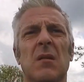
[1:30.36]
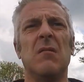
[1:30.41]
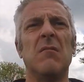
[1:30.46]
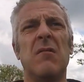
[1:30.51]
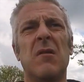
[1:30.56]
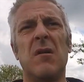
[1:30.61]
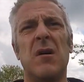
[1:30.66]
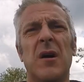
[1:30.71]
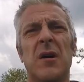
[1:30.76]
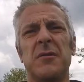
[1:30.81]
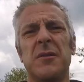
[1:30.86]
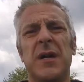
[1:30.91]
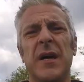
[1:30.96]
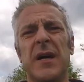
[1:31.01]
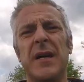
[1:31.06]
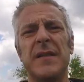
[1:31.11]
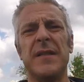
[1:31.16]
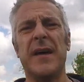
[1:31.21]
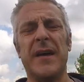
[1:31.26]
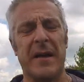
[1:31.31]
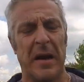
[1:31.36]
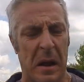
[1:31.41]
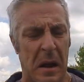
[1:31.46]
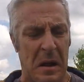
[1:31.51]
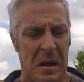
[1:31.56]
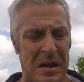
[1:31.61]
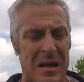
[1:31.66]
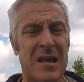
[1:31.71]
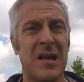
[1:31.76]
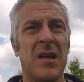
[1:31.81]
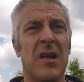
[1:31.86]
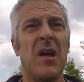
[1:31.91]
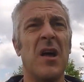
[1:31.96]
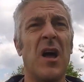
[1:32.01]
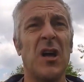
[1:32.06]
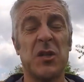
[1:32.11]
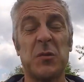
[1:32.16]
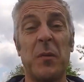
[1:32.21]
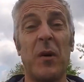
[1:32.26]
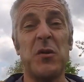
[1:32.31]
Right, okay then.
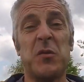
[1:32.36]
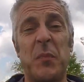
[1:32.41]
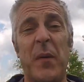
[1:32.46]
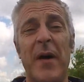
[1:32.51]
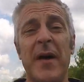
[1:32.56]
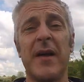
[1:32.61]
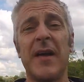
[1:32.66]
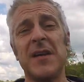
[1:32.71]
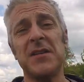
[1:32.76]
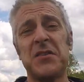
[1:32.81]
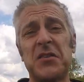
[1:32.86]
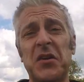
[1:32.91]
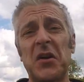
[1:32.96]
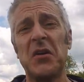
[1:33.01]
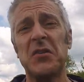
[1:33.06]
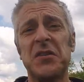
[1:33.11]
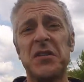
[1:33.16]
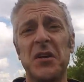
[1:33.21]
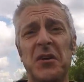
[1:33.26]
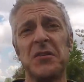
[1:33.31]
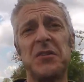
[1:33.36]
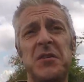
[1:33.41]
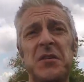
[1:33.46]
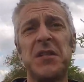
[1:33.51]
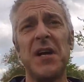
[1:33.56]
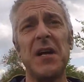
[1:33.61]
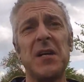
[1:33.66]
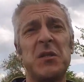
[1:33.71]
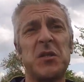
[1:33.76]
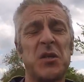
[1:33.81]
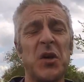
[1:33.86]
I suppose we better get started on today's